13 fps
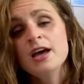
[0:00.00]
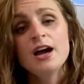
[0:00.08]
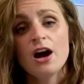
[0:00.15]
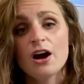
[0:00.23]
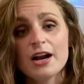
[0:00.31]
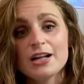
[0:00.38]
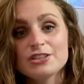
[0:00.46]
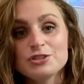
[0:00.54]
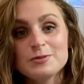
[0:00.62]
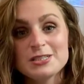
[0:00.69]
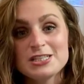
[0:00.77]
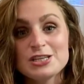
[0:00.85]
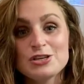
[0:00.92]
Our
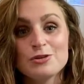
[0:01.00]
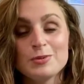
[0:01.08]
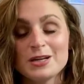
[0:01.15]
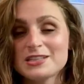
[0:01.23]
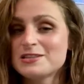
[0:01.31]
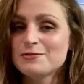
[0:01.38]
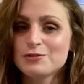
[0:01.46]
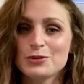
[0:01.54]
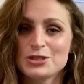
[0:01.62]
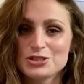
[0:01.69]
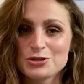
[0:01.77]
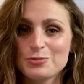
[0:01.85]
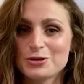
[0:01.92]
LGBTQ+
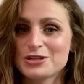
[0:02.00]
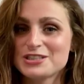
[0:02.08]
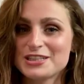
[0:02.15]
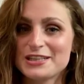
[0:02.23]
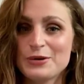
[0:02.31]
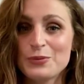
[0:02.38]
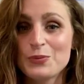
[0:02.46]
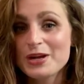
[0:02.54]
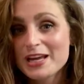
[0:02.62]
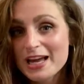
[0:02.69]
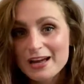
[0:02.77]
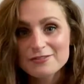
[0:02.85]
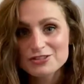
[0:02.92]
influential person that we
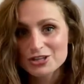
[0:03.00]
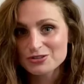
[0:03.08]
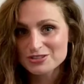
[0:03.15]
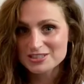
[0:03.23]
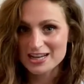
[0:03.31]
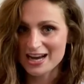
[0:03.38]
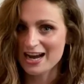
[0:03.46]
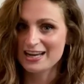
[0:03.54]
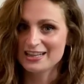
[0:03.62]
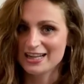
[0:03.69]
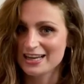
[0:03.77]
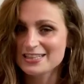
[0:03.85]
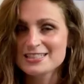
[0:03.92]
have chosen to
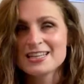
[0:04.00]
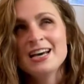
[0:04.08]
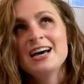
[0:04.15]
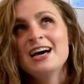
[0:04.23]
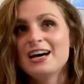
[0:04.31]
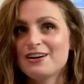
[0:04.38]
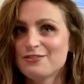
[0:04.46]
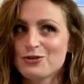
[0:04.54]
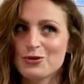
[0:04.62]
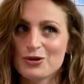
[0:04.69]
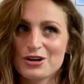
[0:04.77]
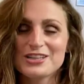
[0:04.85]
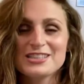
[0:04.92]
highlight, of
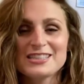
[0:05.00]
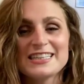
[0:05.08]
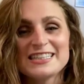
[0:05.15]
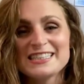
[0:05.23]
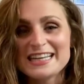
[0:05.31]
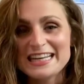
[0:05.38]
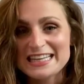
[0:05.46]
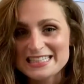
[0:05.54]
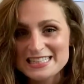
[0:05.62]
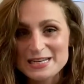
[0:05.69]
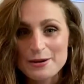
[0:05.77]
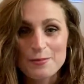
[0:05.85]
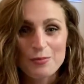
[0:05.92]
course, is
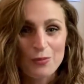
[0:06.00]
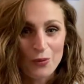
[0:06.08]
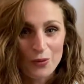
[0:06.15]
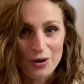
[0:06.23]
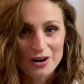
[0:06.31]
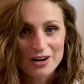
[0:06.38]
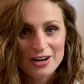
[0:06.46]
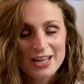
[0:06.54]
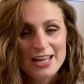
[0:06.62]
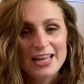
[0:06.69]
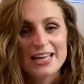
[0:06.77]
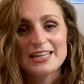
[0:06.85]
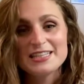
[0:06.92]
India Moore.
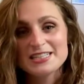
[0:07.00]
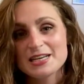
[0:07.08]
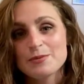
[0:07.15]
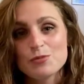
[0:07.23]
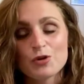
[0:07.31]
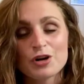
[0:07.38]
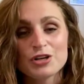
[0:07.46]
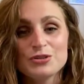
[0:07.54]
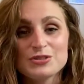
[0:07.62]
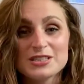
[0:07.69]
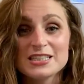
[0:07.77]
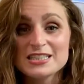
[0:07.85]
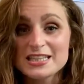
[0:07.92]
India Moore
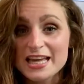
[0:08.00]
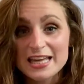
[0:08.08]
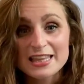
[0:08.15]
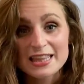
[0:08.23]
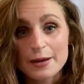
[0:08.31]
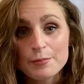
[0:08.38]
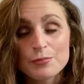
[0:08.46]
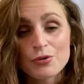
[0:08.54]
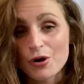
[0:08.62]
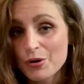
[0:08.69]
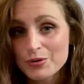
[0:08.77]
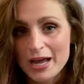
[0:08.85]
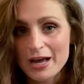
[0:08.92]
uses they, them
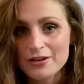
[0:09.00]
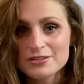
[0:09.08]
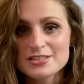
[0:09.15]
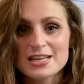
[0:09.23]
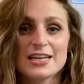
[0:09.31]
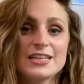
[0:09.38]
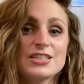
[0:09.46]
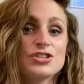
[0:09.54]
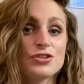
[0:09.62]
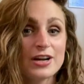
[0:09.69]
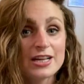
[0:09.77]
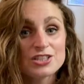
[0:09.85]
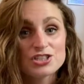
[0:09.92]
pronouns and is
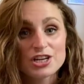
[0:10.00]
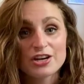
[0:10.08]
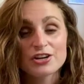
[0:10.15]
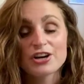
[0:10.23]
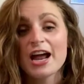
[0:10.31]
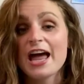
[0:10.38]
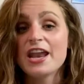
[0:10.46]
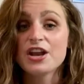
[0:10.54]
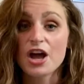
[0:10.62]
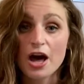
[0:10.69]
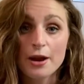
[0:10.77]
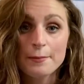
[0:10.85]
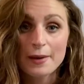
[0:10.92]
transgender and
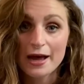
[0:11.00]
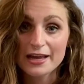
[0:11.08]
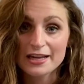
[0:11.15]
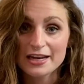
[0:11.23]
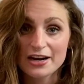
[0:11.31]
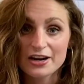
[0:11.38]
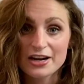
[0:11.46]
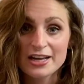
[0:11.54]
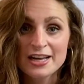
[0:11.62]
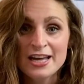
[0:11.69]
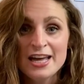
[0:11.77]
non-binary.